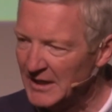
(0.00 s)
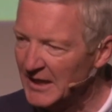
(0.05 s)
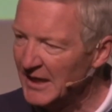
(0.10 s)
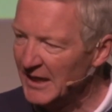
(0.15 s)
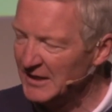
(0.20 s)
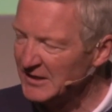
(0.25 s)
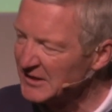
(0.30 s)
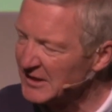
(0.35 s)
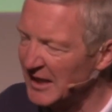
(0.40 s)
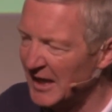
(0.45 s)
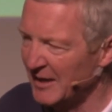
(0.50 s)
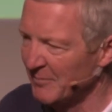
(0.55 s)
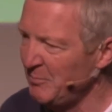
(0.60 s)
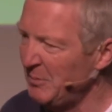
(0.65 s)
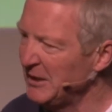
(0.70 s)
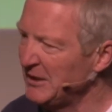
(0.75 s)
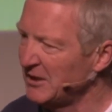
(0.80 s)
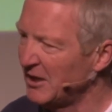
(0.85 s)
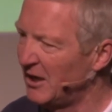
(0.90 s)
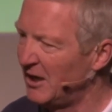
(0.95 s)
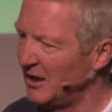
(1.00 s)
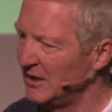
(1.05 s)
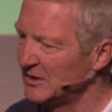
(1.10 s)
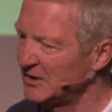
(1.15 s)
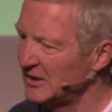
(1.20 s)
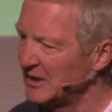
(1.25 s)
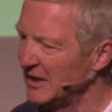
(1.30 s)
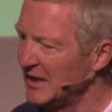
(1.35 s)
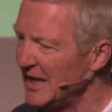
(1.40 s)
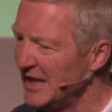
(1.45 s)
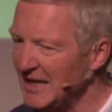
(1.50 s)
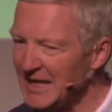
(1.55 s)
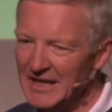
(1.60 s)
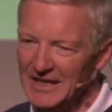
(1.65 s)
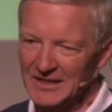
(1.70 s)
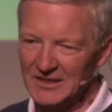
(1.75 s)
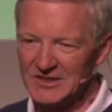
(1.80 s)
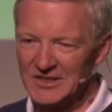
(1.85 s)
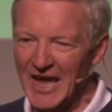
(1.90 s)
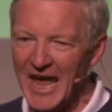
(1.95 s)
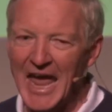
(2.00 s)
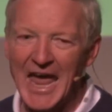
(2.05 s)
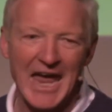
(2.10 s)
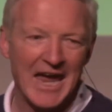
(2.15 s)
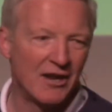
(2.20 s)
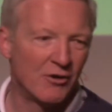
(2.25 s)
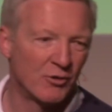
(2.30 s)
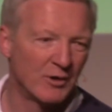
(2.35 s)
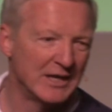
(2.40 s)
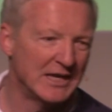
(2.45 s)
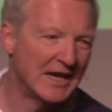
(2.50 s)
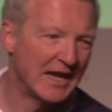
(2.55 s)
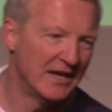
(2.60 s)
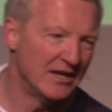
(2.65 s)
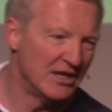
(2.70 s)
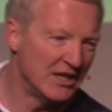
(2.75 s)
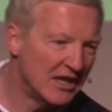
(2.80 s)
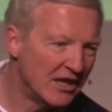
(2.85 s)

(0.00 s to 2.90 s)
And it's not because he is angry and